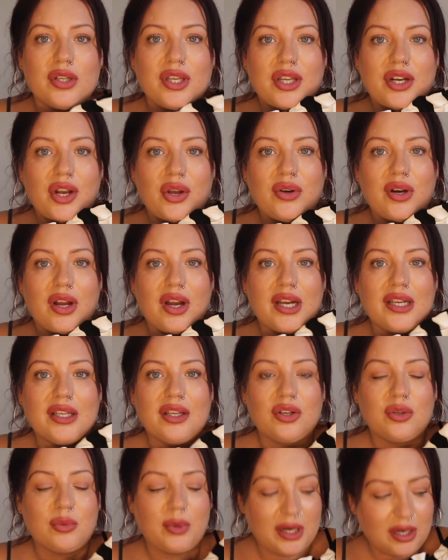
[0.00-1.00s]
You know, like,
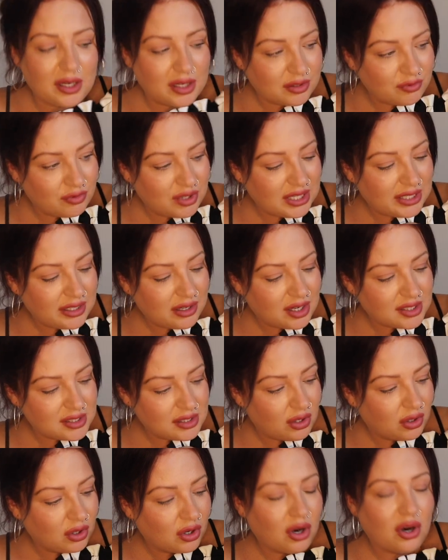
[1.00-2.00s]
you could wear like a really nice
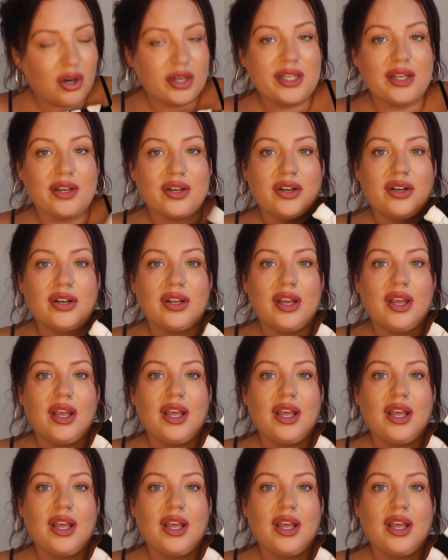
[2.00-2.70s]
long cardigan.